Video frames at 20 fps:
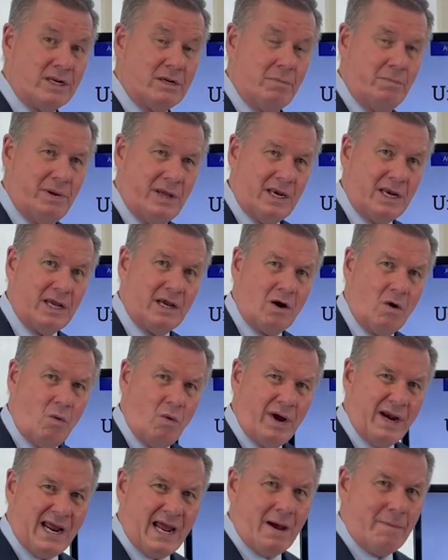depending on
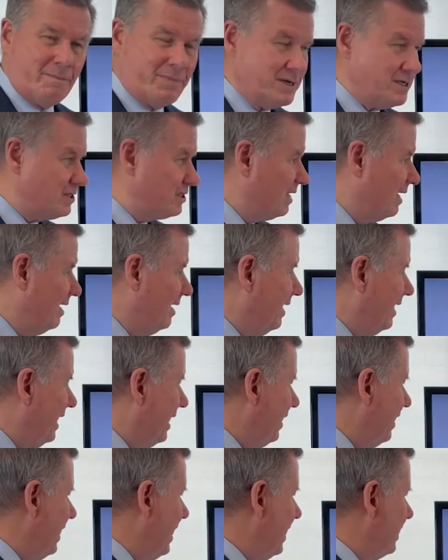what happens
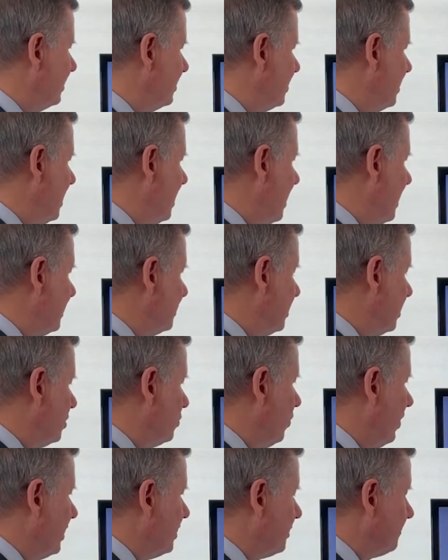in that uh,
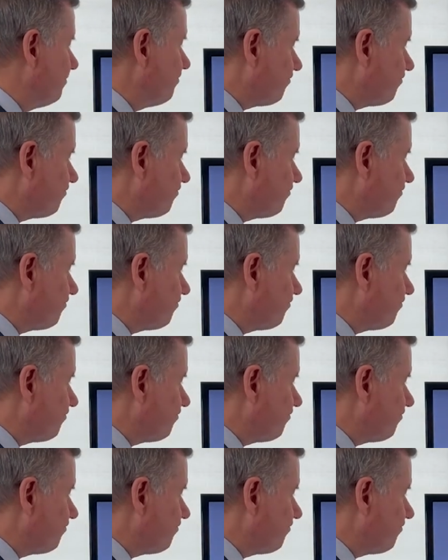situation.